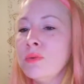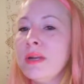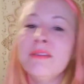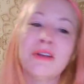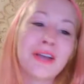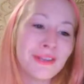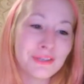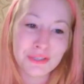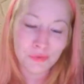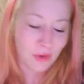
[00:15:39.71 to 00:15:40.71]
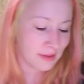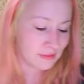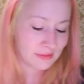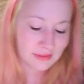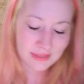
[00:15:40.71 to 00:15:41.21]
colors you want.
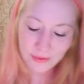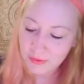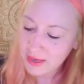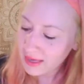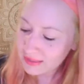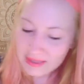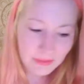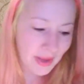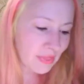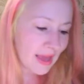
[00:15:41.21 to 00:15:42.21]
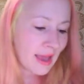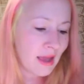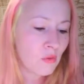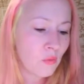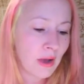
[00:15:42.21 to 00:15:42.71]
So think about that
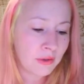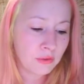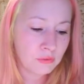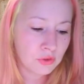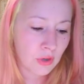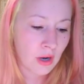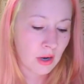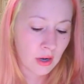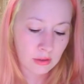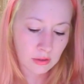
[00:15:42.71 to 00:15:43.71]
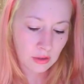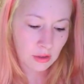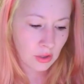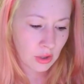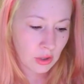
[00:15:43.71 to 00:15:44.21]
while you draw
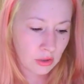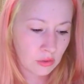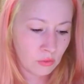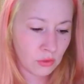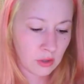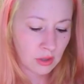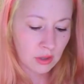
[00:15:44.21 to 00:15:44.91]
your